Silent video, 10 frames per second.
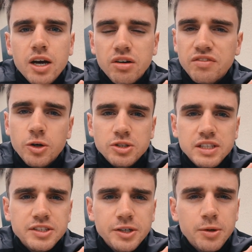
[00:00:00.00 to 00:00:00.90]
And
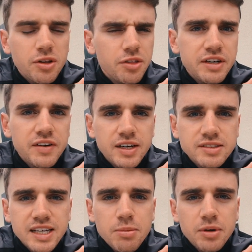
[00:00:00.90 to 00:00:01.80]
unfortunately two or three
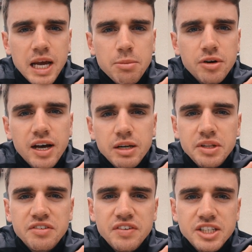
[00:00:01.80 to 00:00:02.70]
riders came came around him
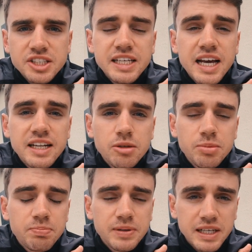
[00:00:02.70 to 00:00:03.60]
in the finish, and he ended
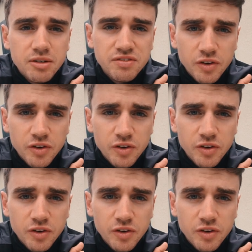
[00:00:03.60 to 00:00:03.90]
up picking up